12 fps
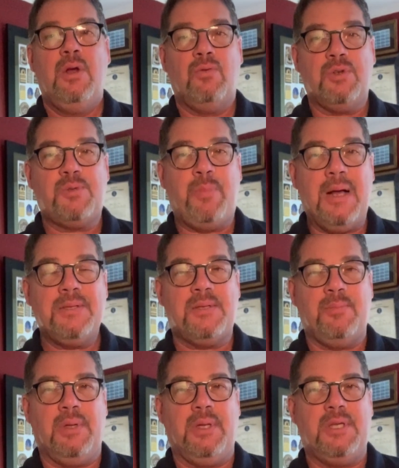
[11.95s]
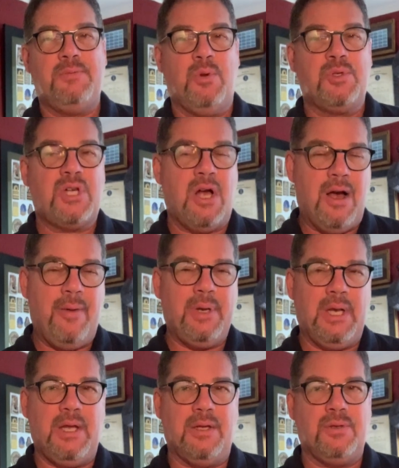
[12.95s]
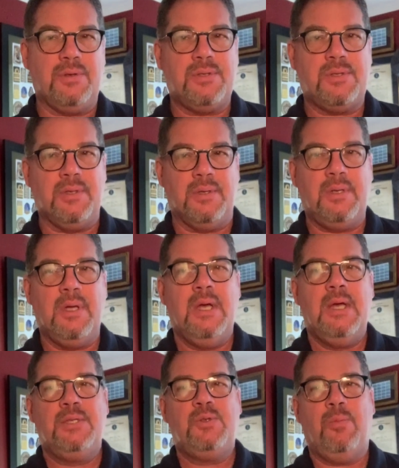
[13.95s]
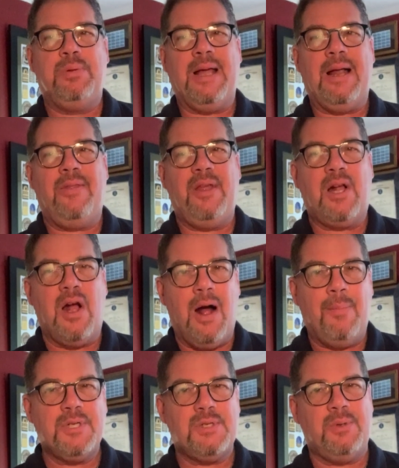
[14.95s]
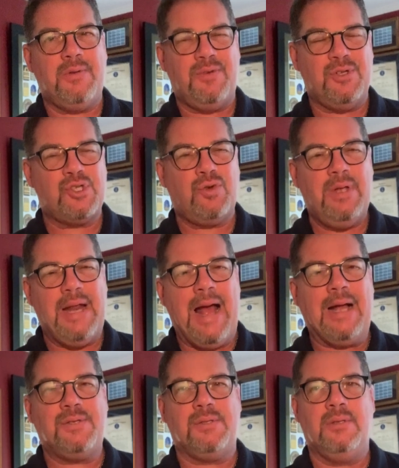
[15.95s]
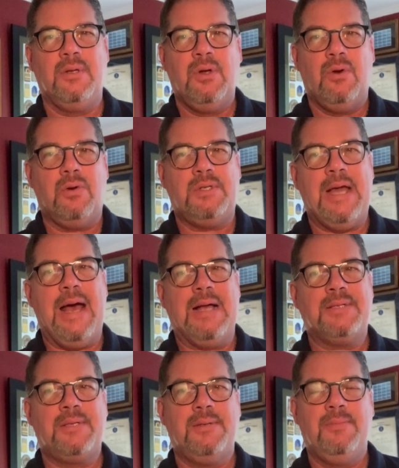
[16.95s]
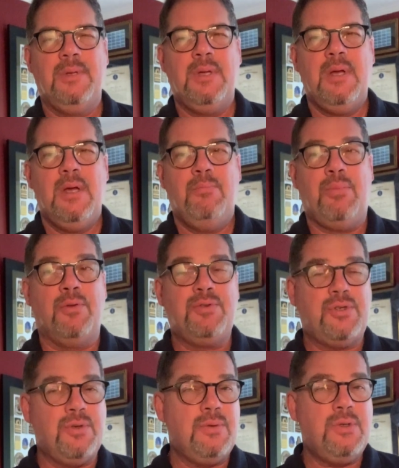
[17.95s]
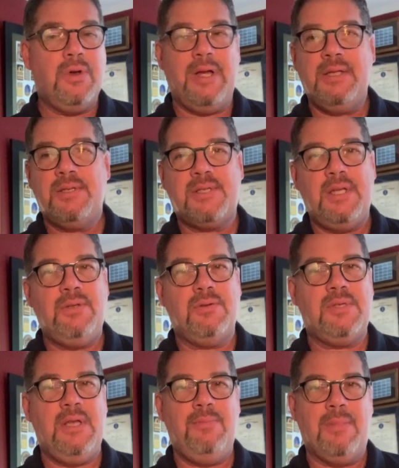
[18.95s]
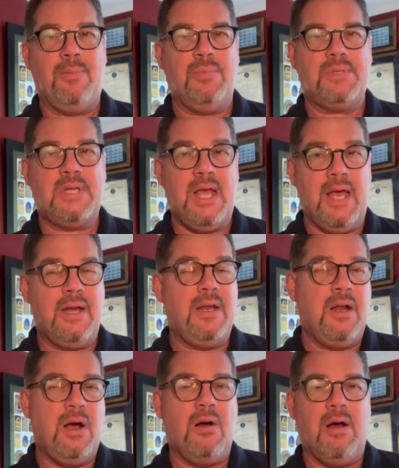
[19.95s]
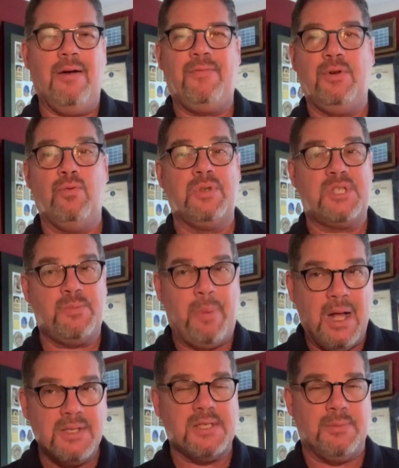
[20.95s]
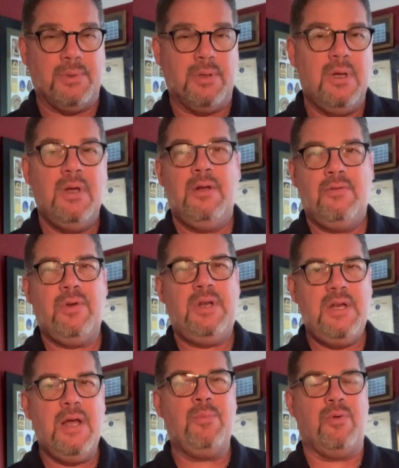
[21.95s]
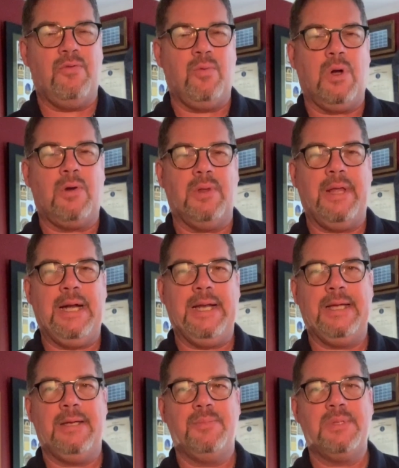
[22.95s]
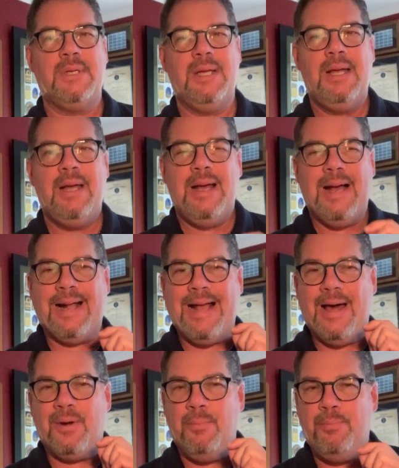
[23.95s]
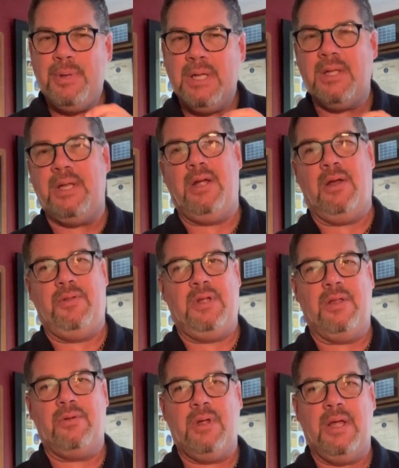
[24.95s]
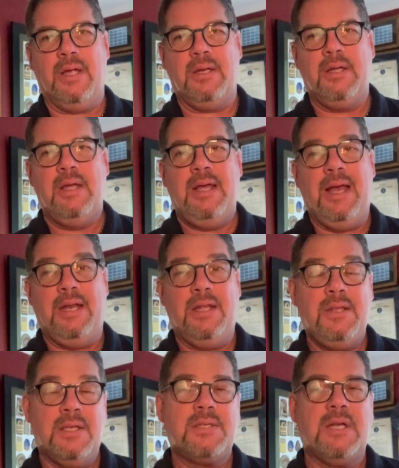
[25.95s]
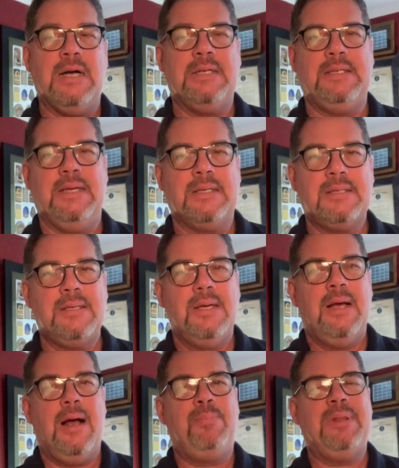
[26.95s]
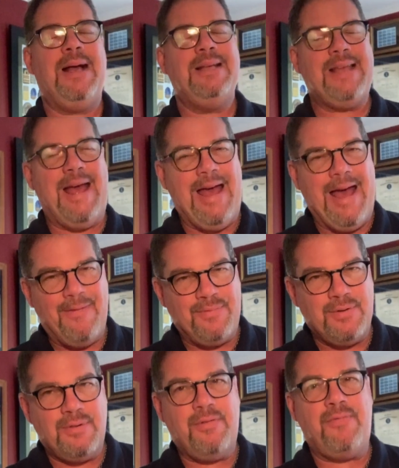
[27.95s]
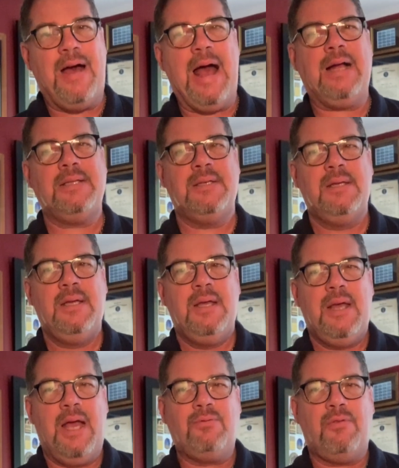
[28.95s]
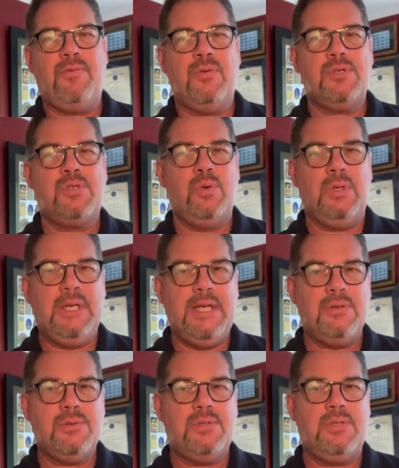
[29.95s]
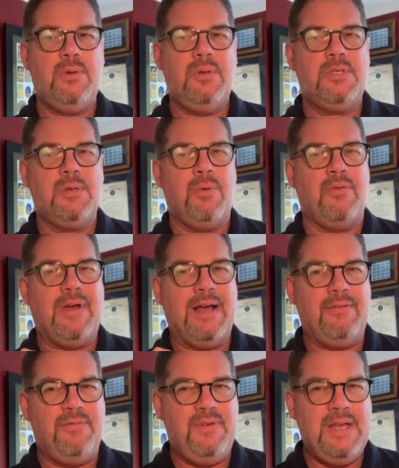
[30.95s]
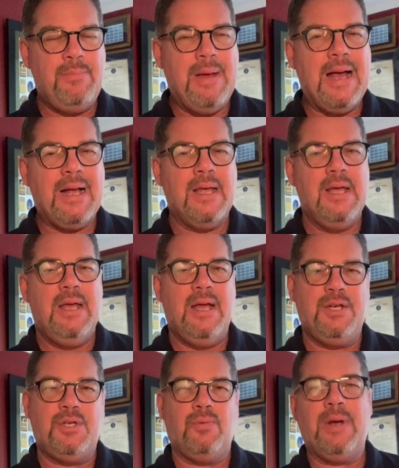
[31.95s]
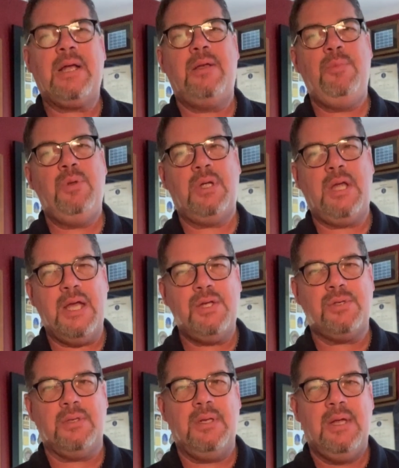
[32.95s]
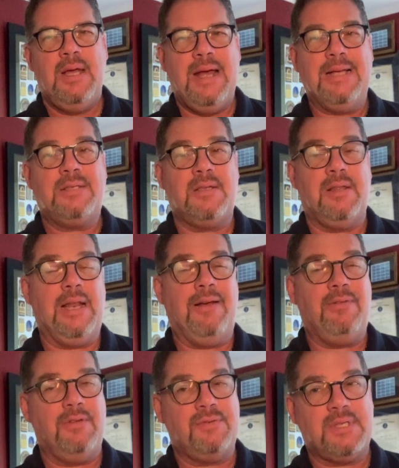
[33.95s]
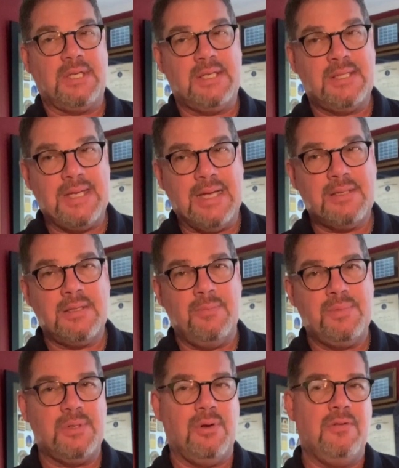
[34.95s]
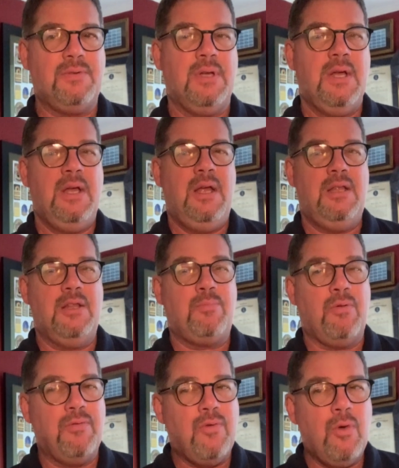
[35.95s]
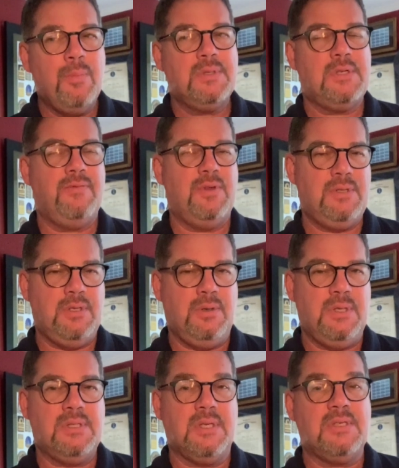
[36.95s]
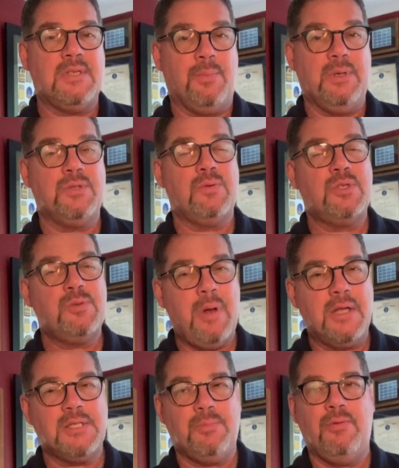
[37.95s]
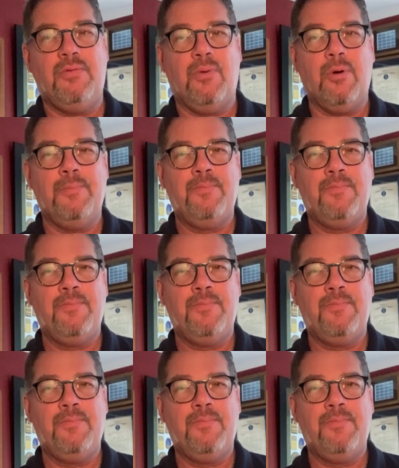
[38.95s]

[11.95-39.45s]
Responsibility is most commonly understood to apply to the accomplishment of discrete action or task. Both junior and senior team members can and are often responsible for any number of work related items. Accountability, on the other hand, and in this context, applies after the fact and refers to a leader's duty to provide feedback and direct communication as to the level of success observed in the performance of the duties that someone is responsible for.